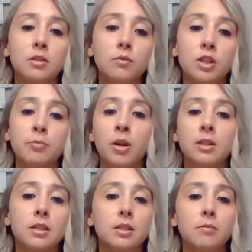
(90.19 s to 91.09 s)

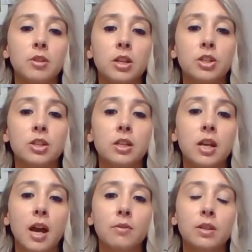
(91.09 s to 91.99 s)
response to stimulation,
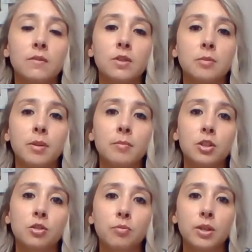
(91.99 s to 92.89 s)
I would give this baby
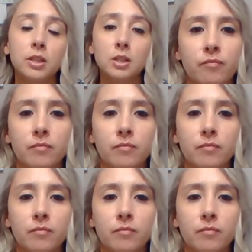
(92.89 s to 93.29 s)
2 points.